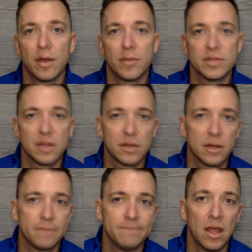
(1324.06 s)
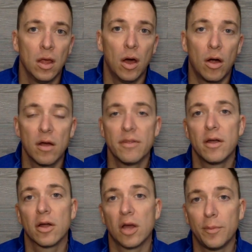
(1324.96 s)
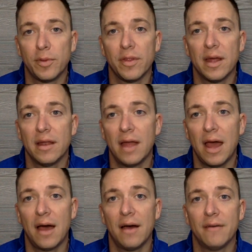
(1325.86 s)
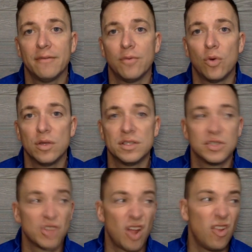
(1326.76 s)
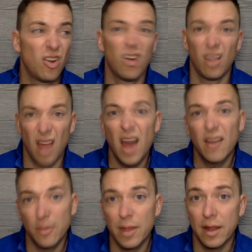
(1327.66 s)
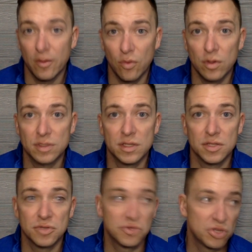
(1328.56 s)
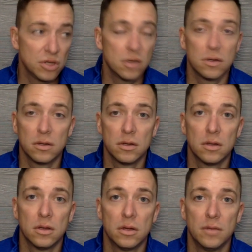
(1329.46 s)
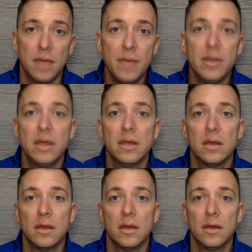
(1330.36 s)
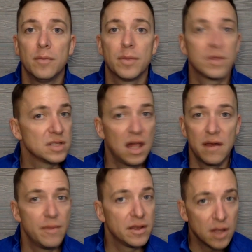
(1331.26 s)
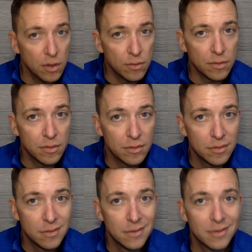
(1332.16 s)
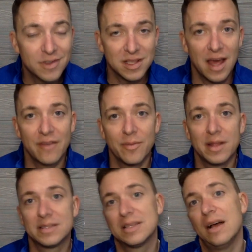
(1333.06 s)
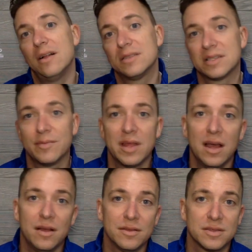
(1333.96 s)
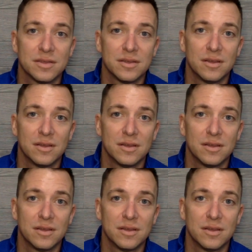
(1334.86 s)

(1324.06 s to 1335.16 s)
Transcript: numbers out there. Are there a couple that have warranty issues? Are there a lot of them that have warranty issues? Sure, maybe, but there's a lot of them that don't. There's a lot of them that sell to somebody else,